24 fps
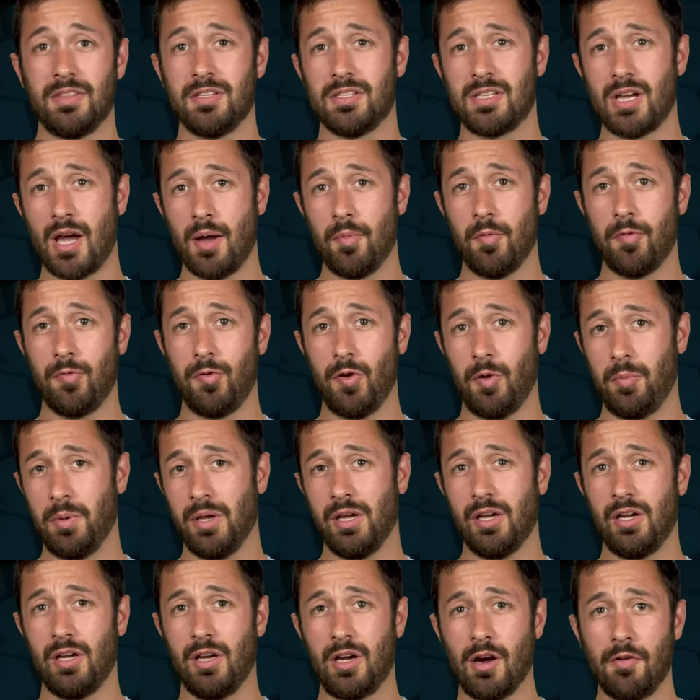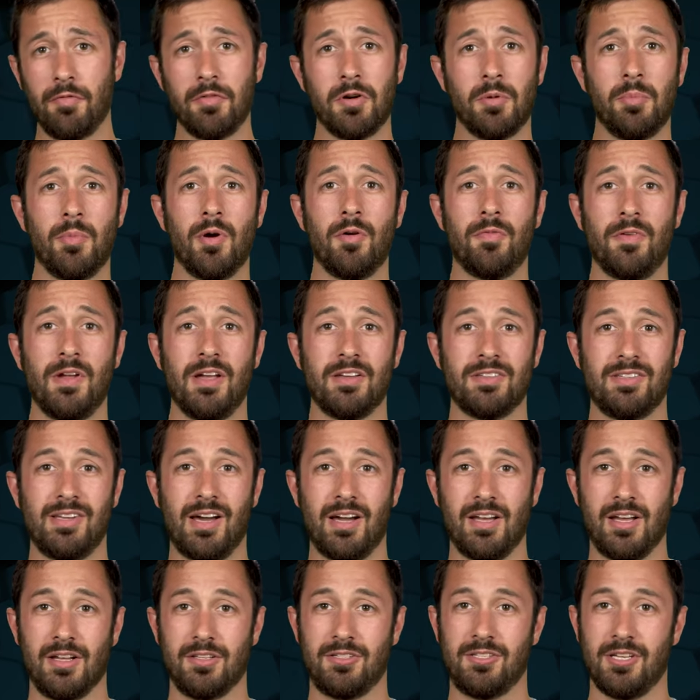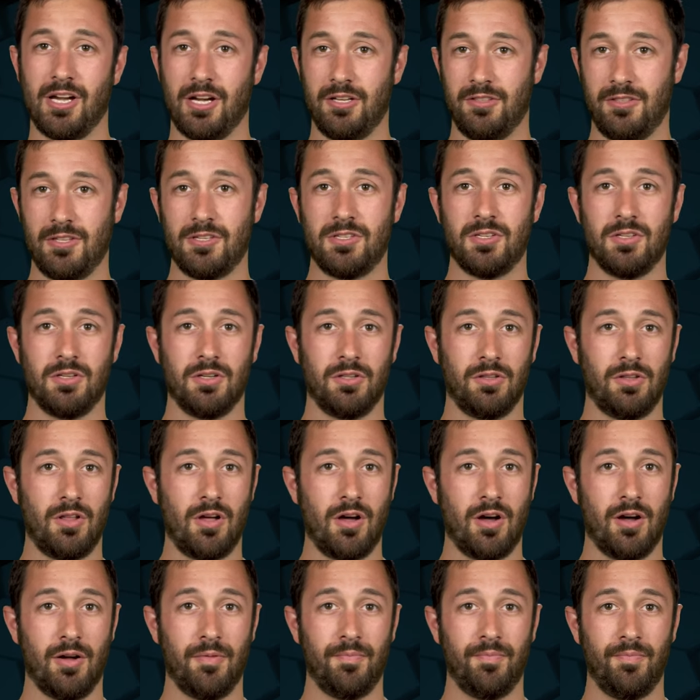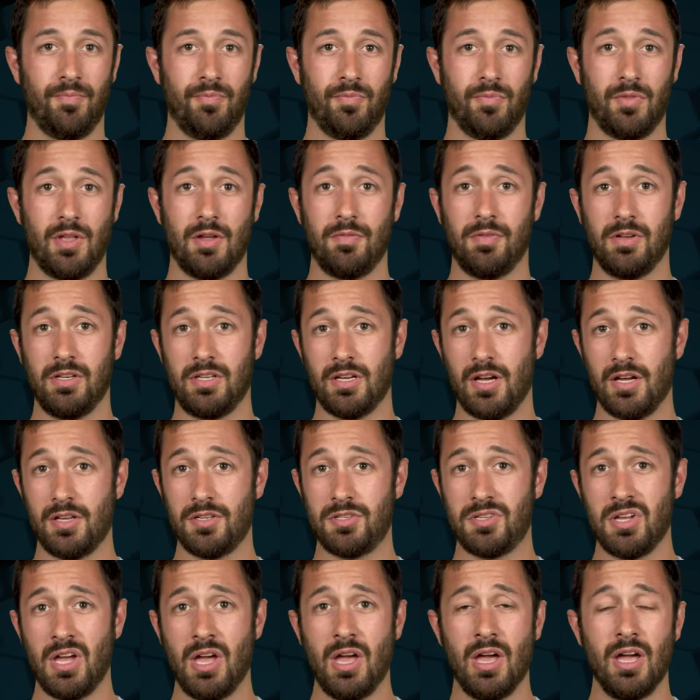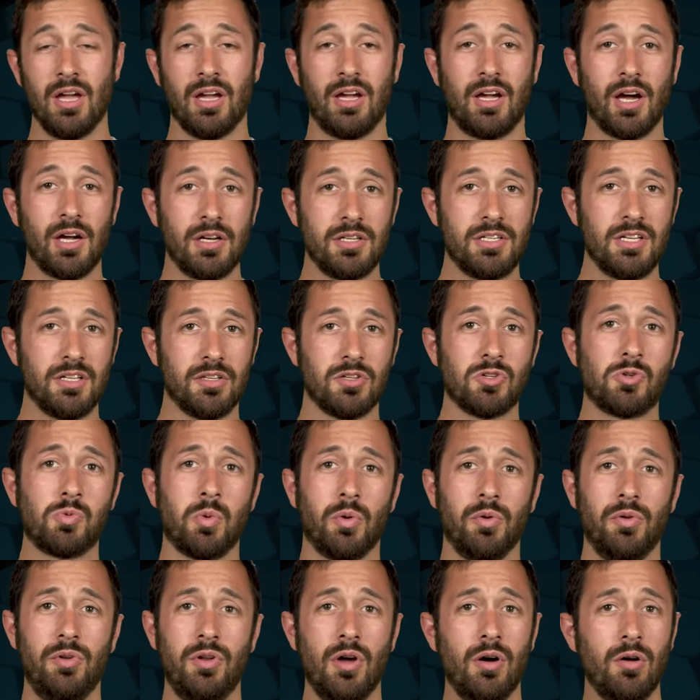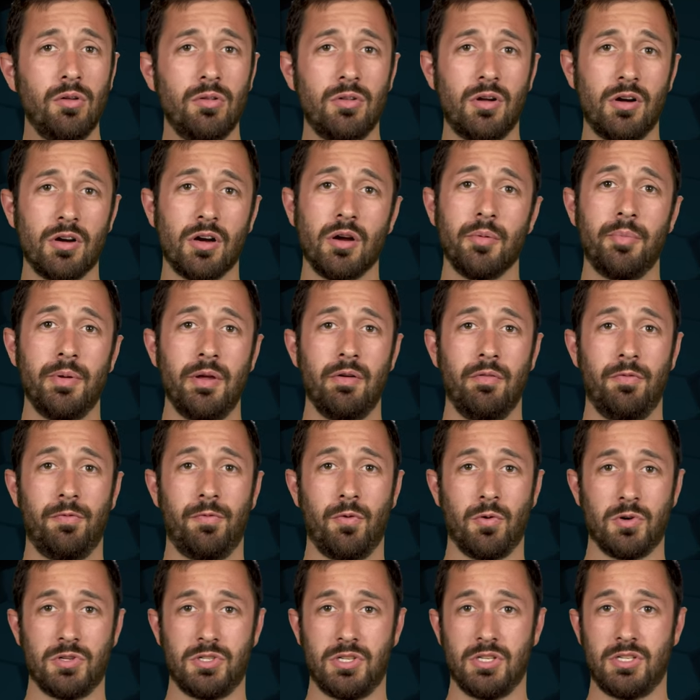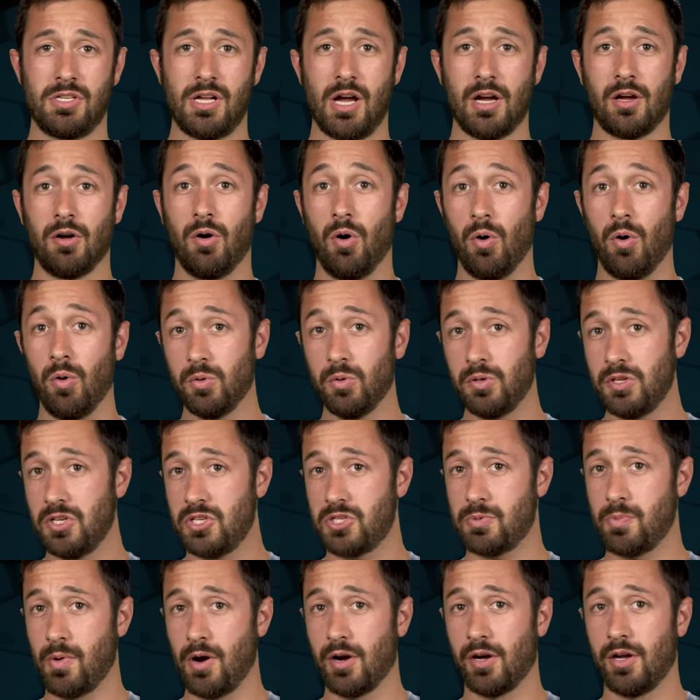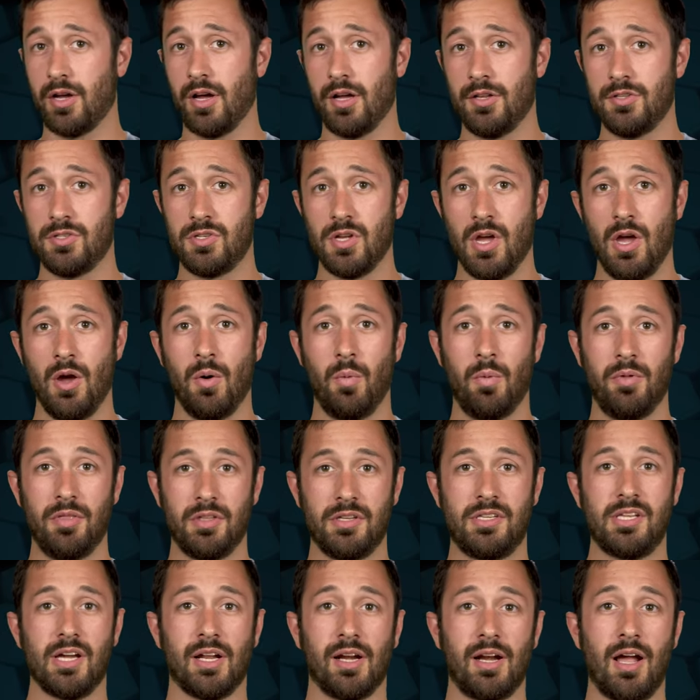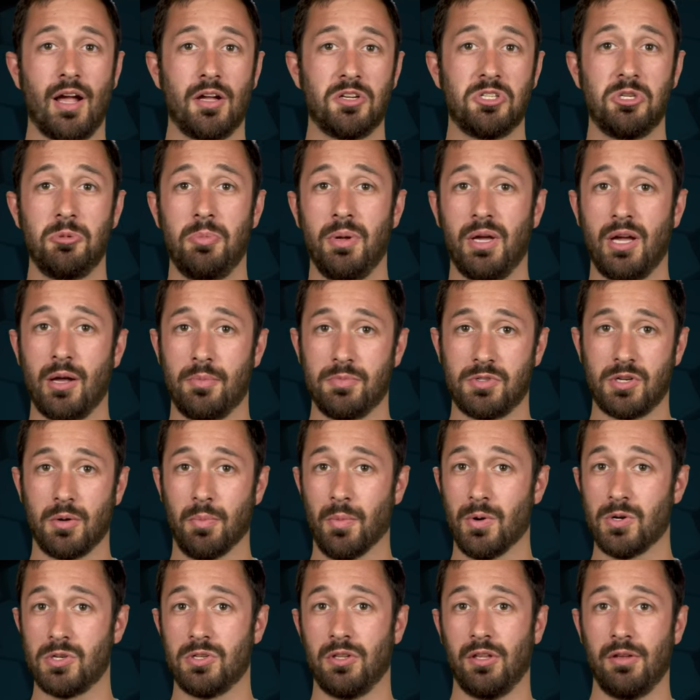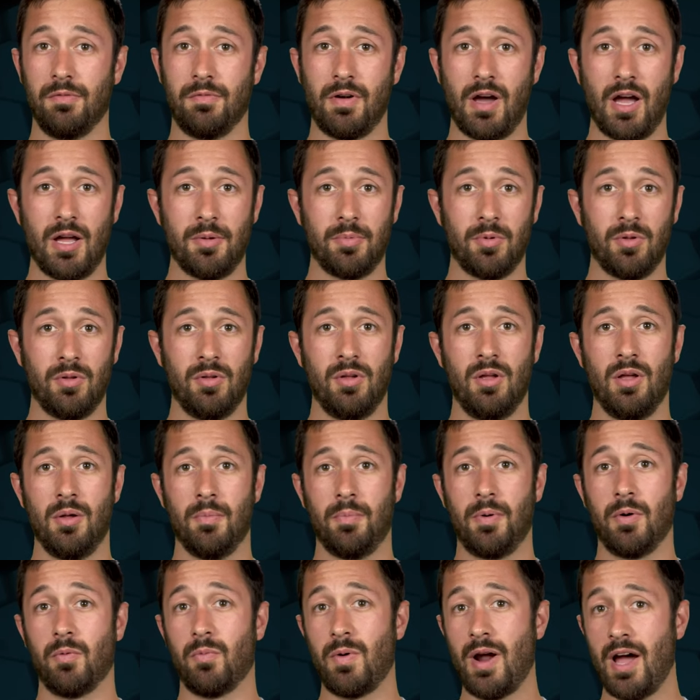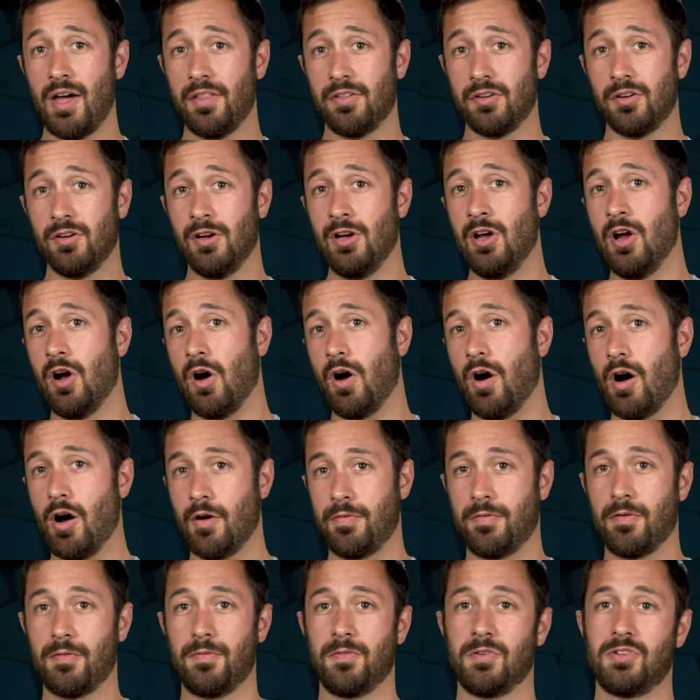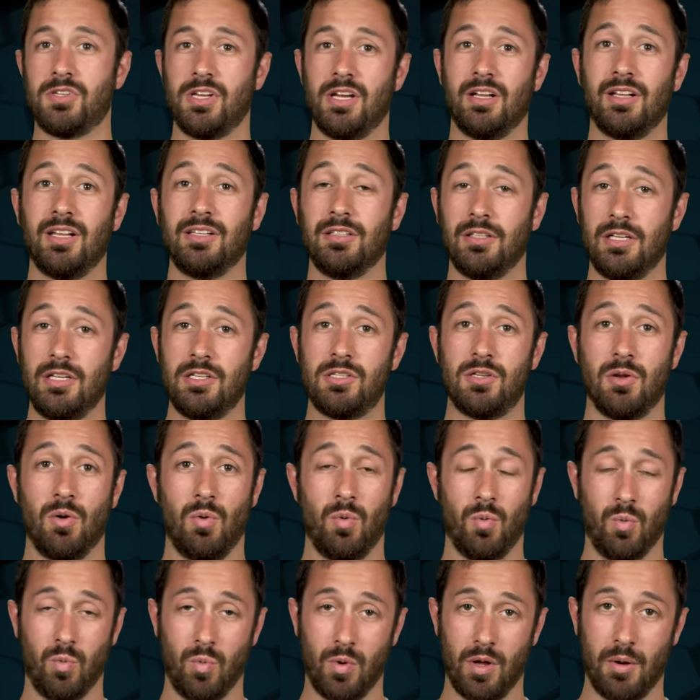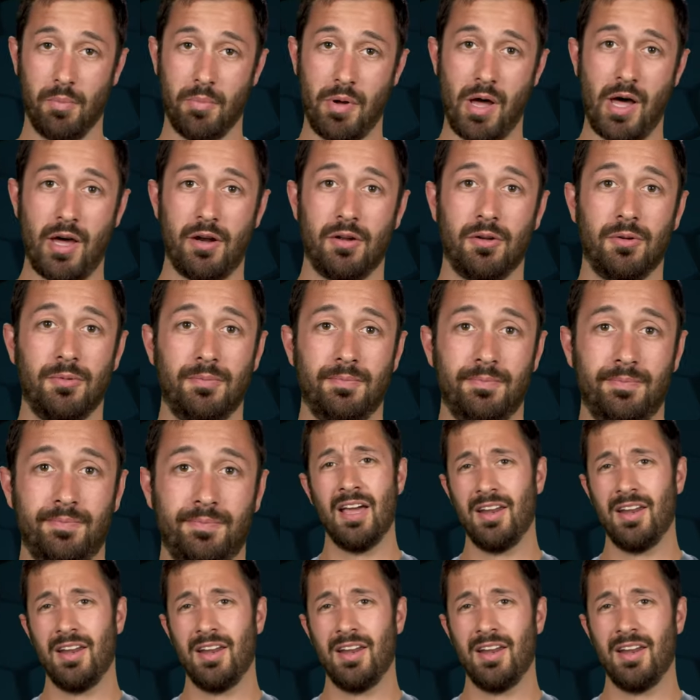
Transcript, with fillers: At the time of filming, Governor Murphy has not yet signed this into law. If he does, gun dealers will no longer be forced to stock only smart guns when the technology becomes commercially viable, but rather offer for sale at least one model.